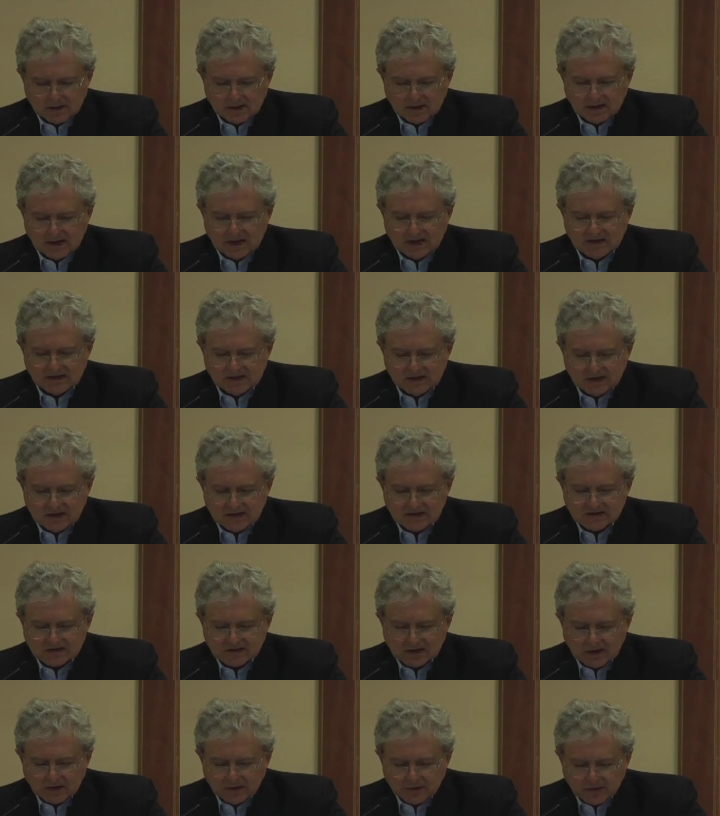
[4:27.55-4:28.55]
It is
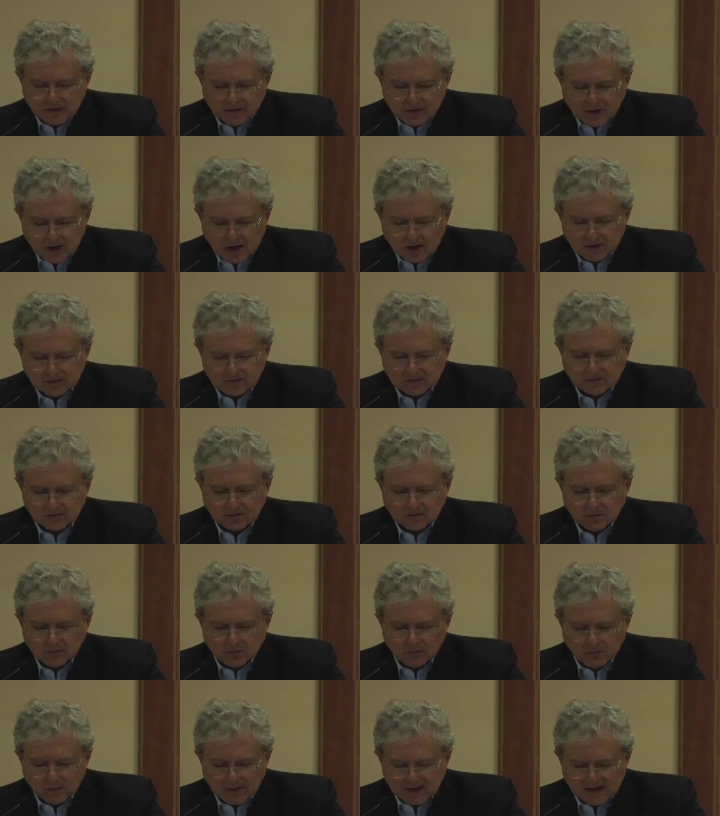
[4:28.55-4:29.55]
not
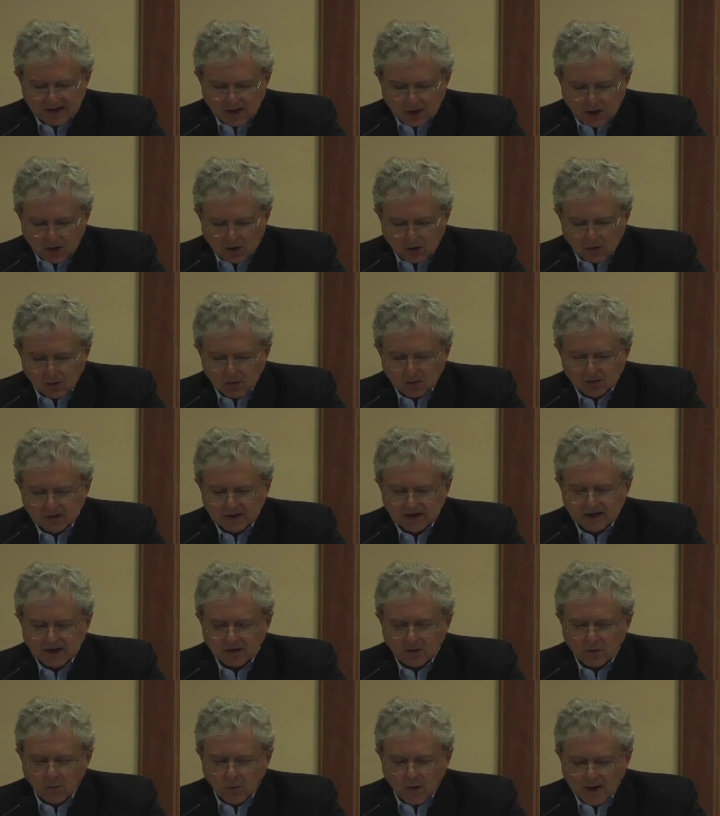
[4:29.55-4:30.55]

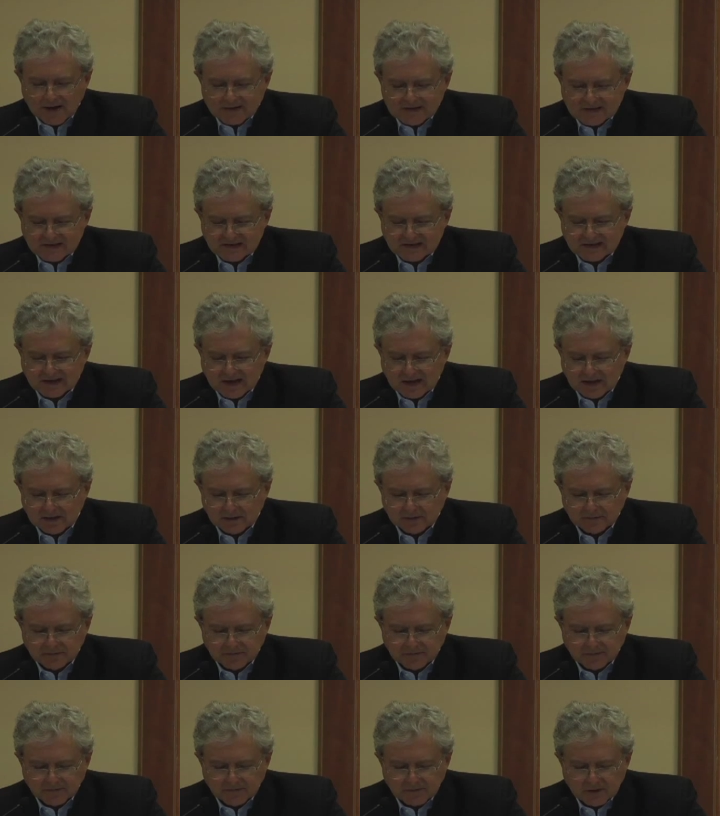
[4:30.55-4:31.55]
recalling
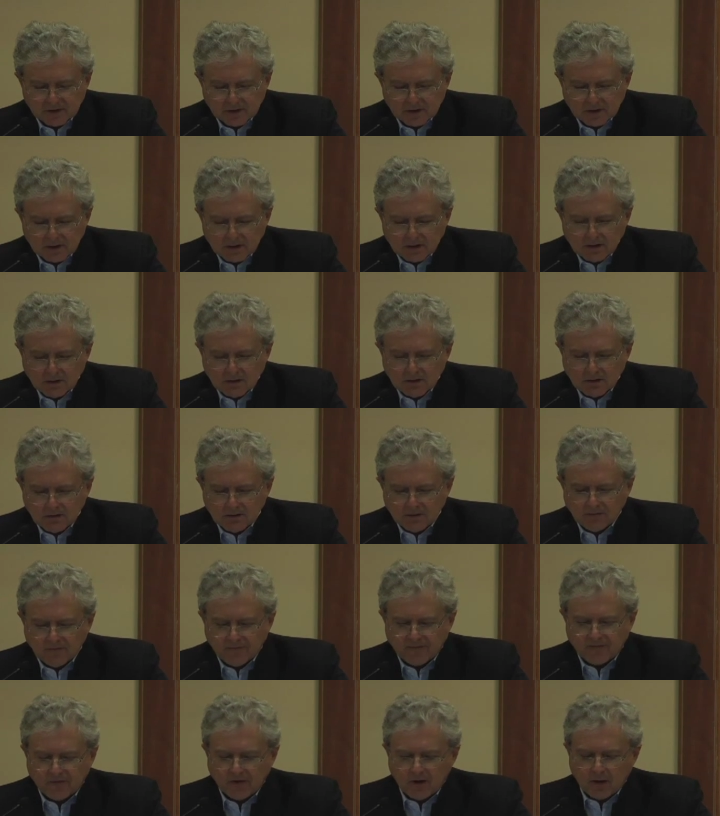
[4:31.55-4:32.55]
oneself
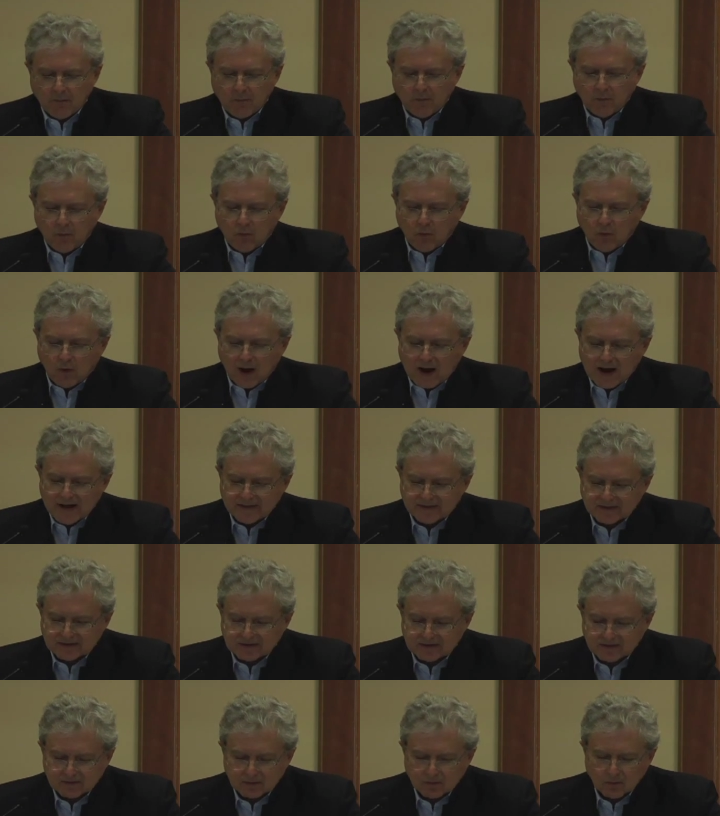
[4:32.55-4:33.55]
from
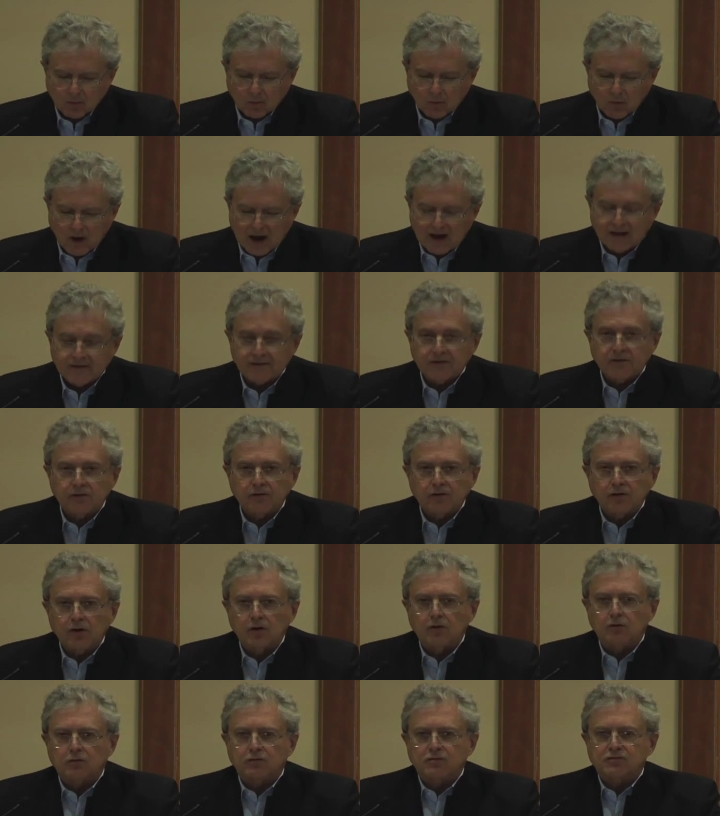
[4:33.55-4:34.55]
what one
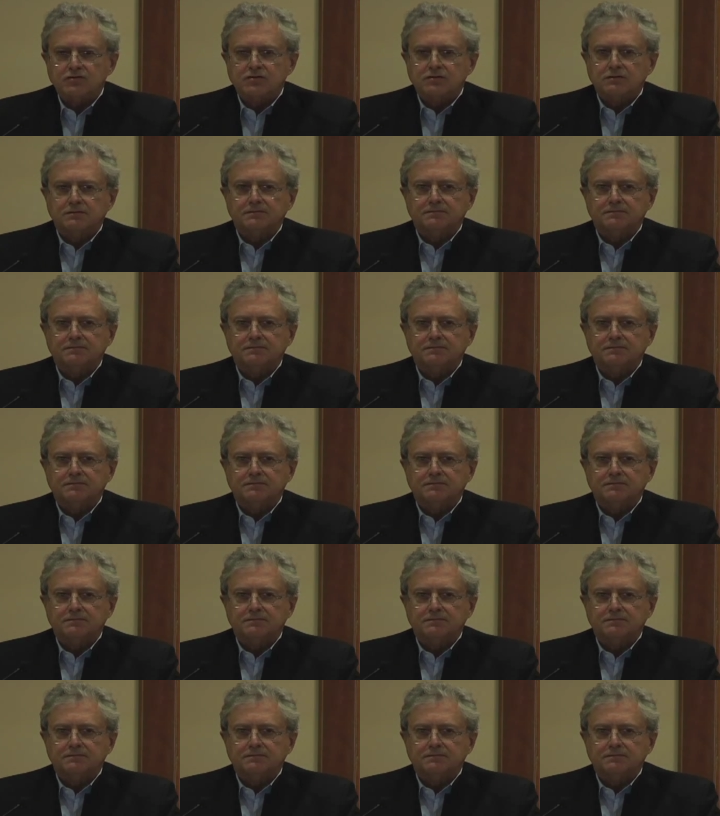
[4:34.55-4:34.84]
knows.